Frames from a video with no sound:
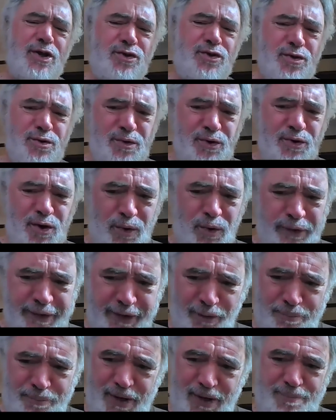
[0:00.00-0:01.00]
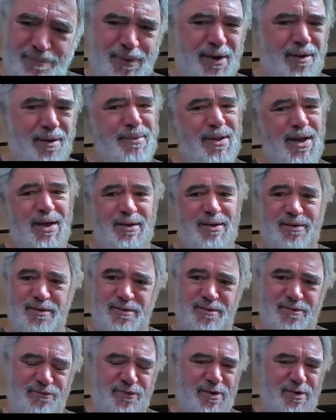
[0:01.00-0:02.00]
I do know a little bit, but I'm not.
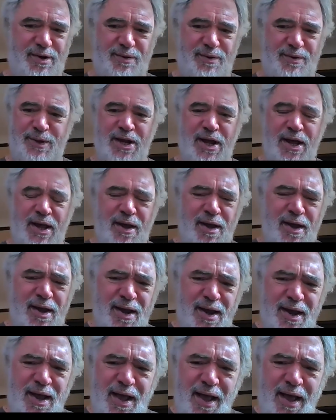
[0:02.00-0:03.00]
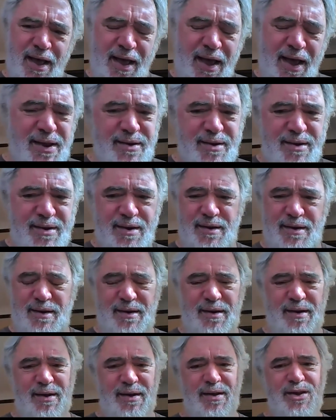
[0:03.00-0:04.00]
I mean, and
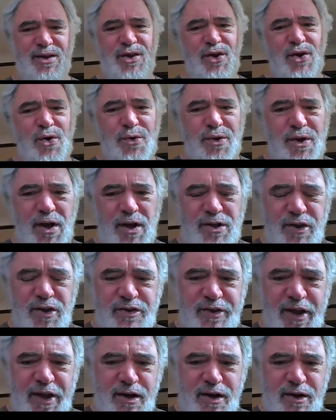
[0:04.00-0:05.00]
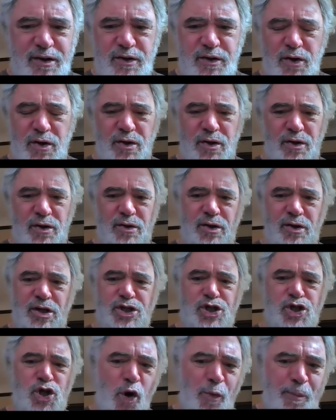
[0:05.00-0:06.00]
you know, it's it's like the
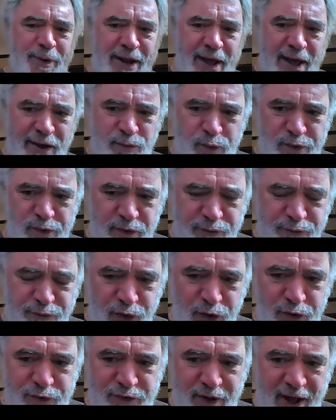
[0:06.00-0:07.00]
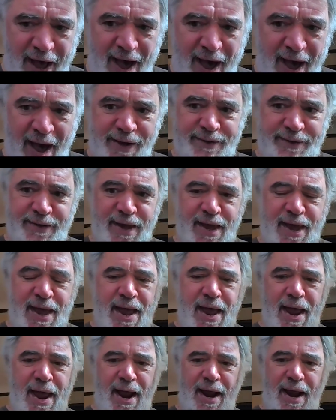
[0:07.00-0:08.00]
Sherman Act was the first act,
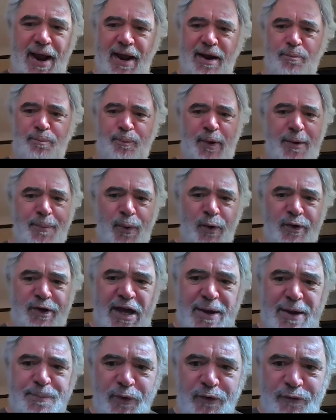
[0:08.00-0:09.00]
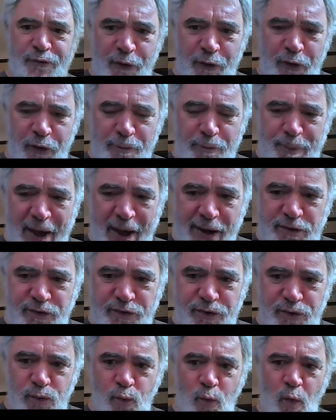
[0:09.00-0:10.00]
and people keep referring back
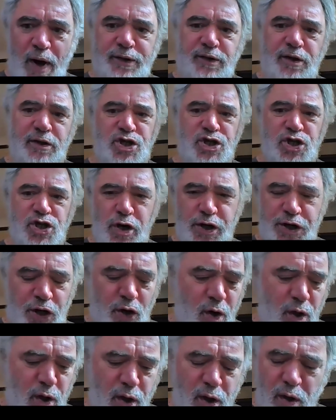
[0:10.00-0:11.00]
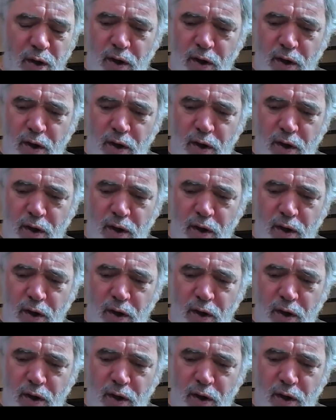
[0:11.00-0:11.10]
to what did Sherman, you know,